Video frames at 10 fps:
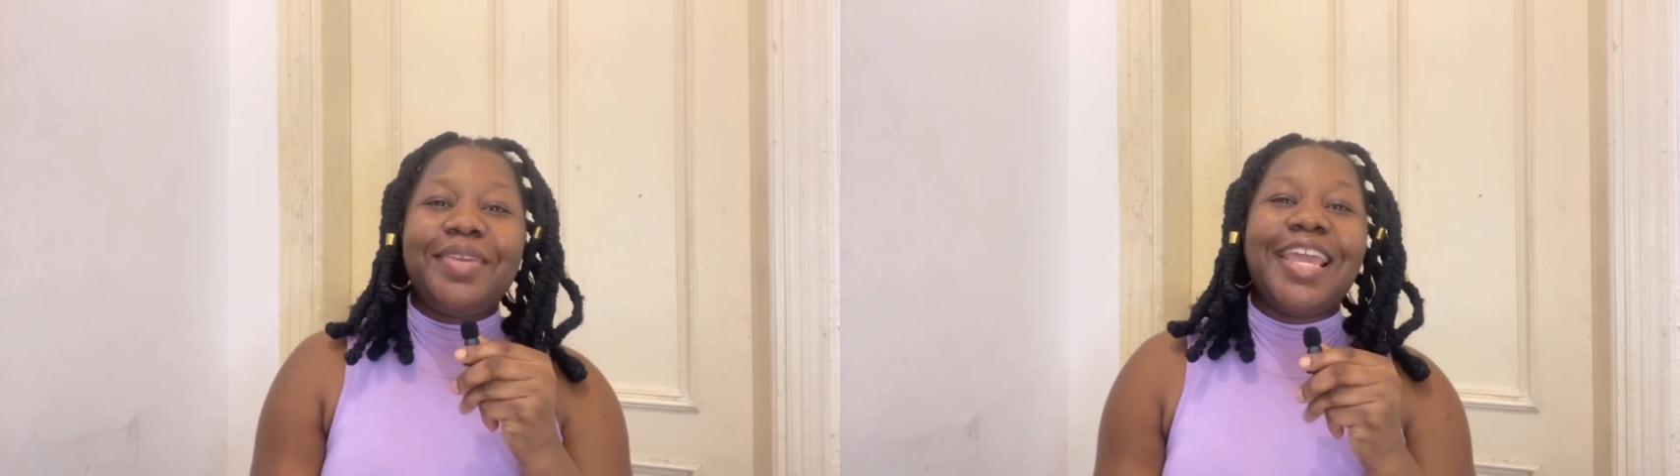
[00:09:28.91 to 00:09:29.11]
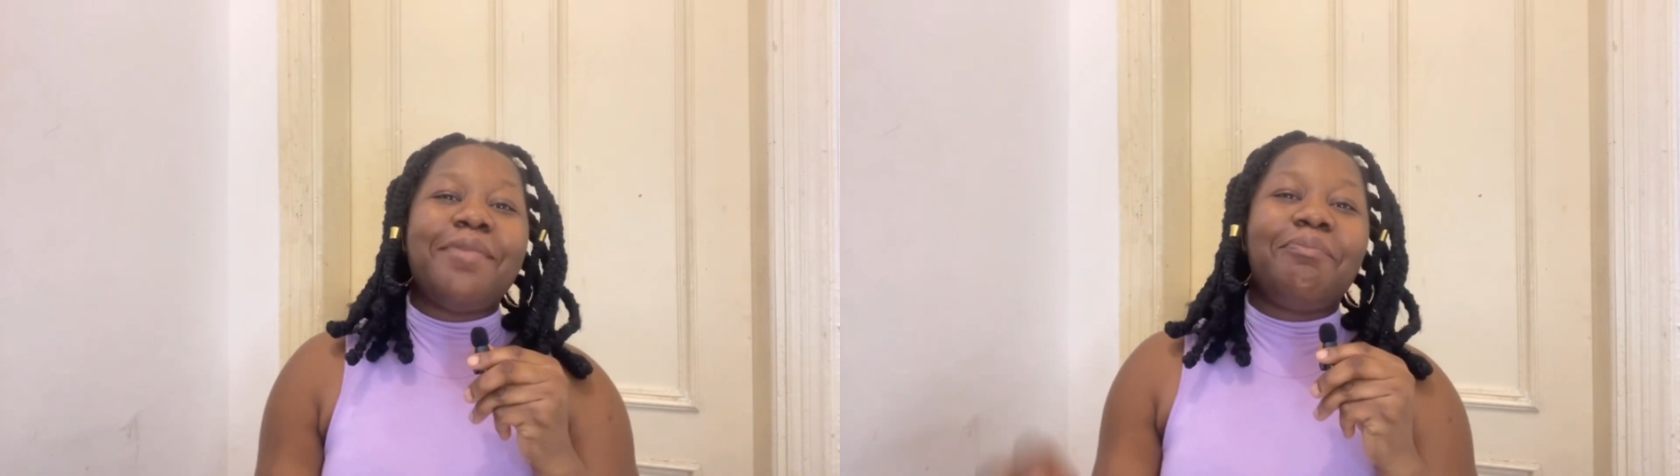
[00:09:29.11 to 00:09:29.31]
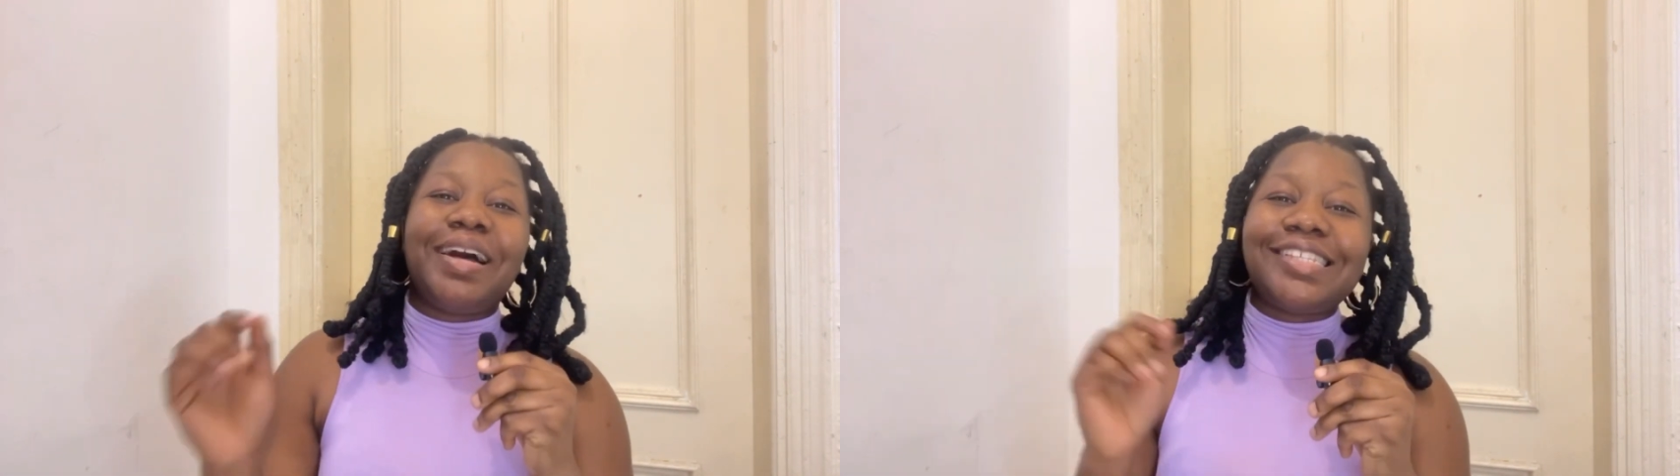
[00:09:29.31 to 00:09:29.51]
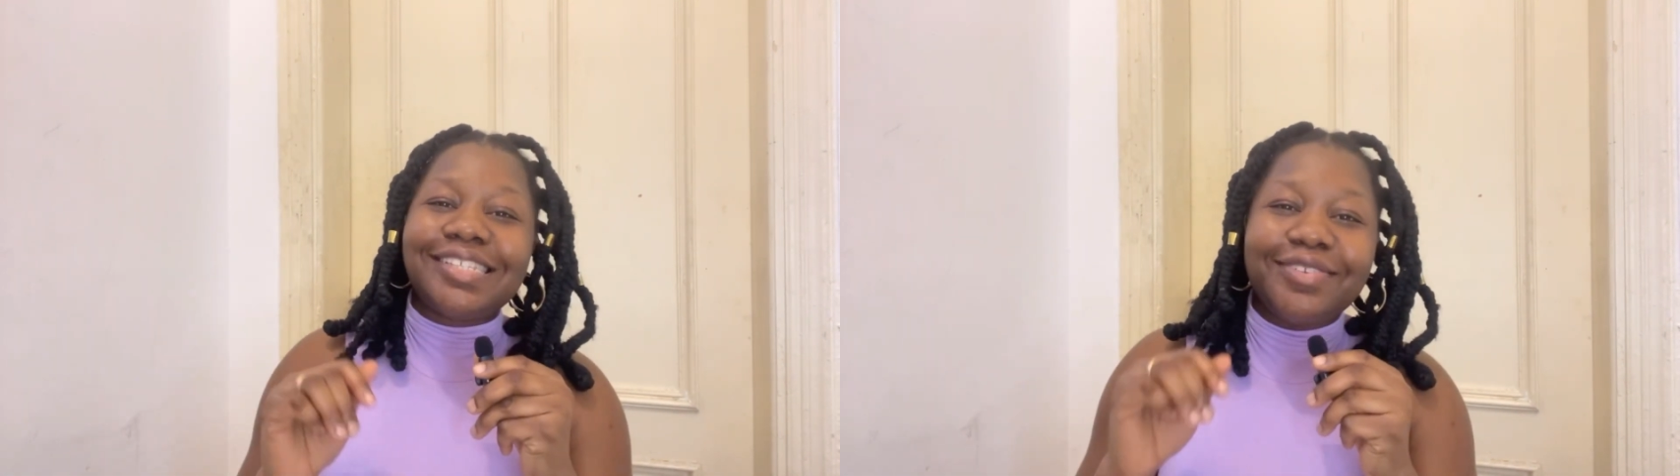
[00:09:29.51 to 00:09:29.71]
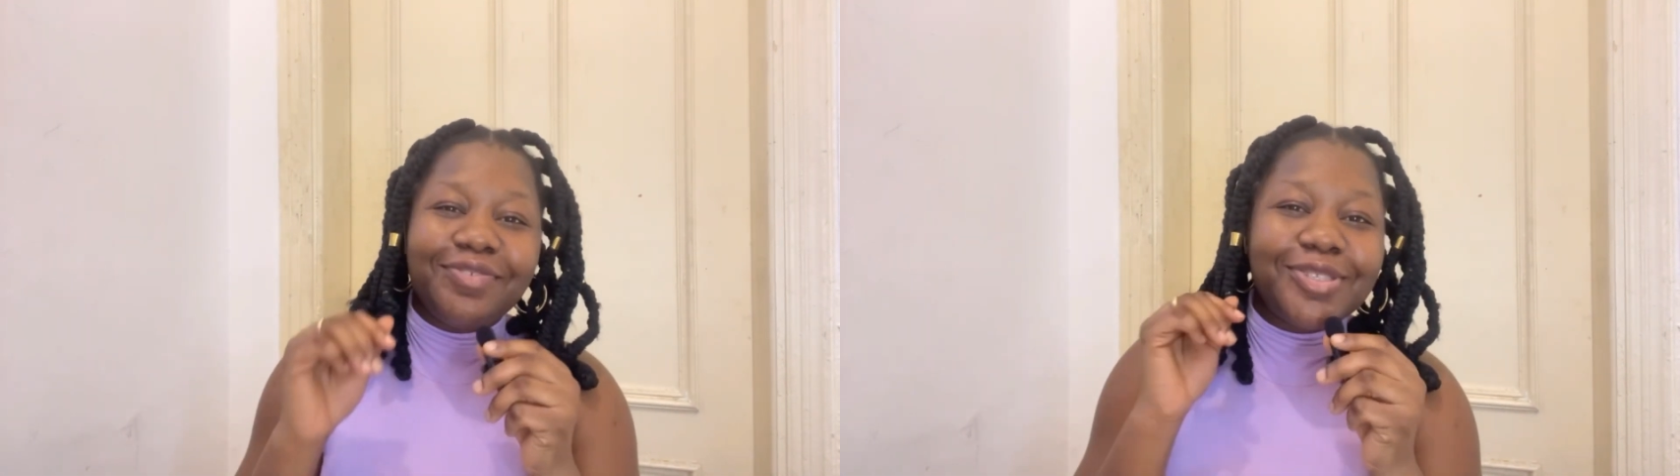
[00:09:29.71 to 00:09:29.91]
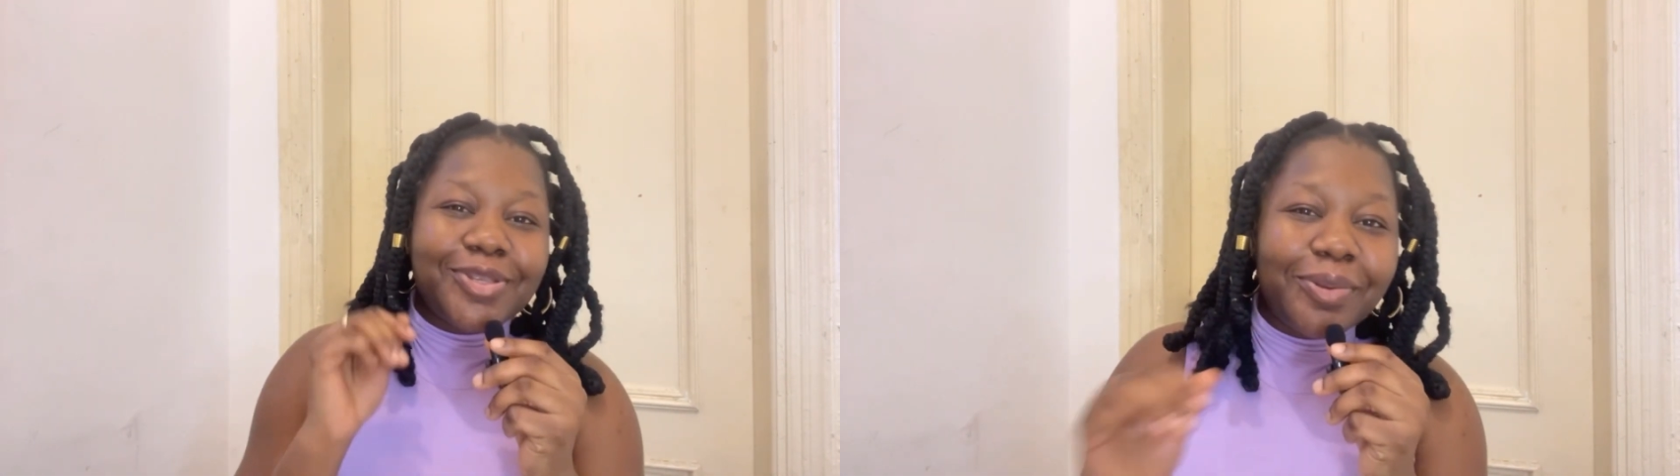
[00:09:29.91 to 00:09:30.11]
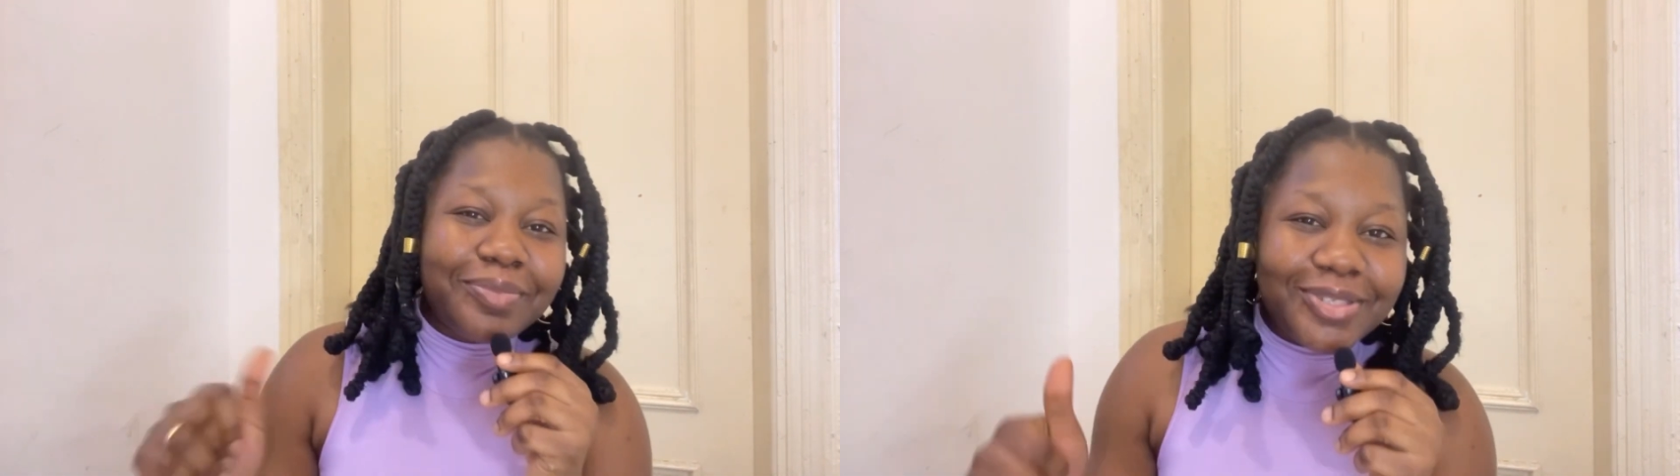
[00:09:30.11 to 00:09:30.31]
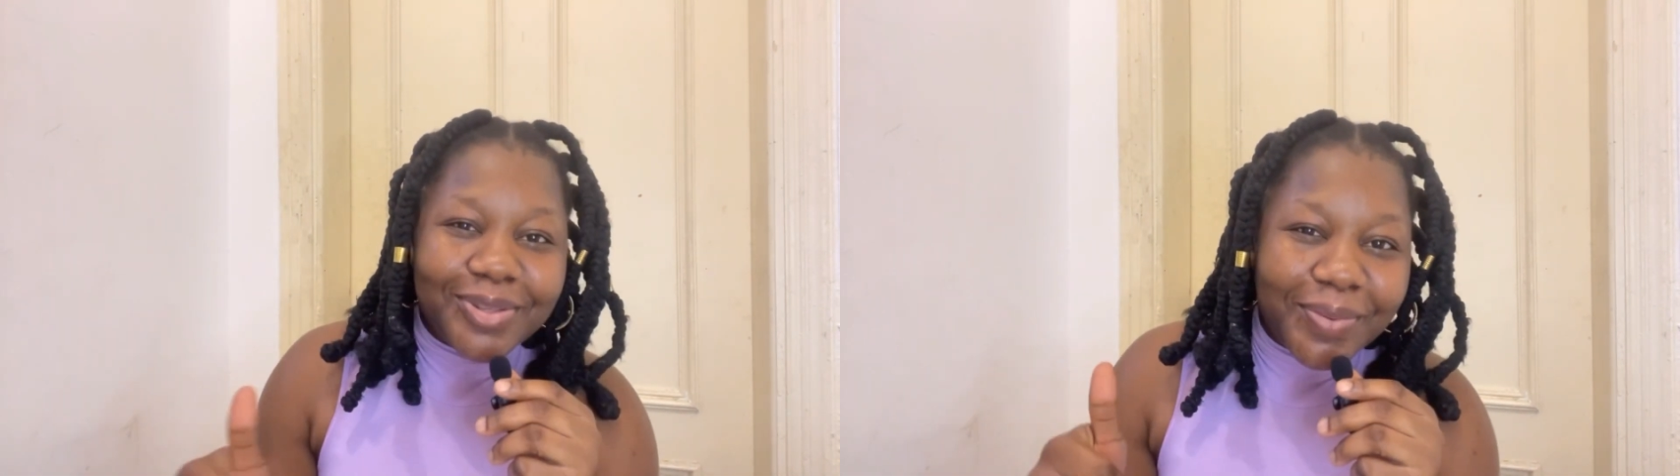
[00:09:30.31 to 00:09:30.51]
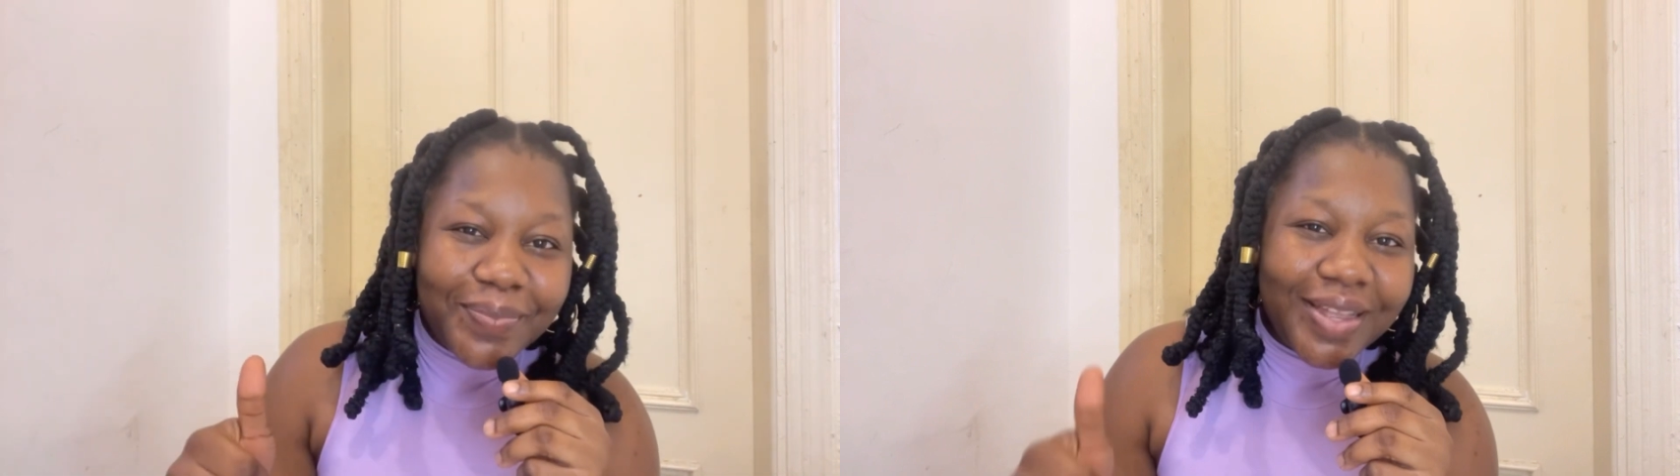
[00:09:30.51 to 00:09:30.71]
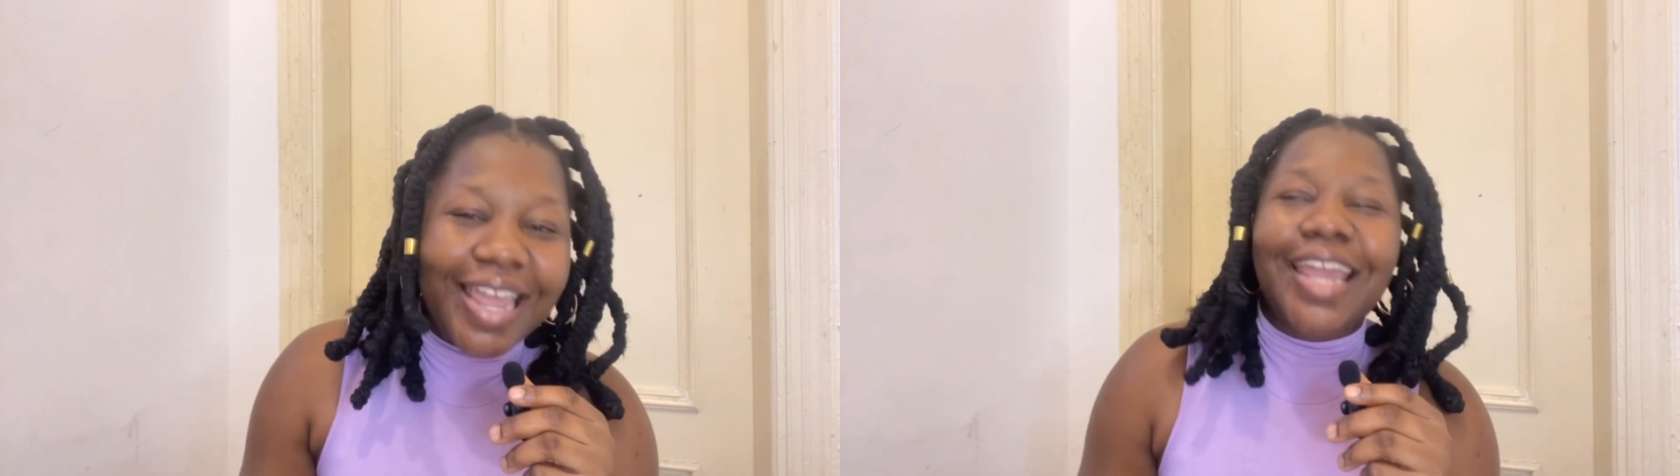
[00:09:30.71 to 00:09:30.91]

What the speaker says: me a massive thumbs up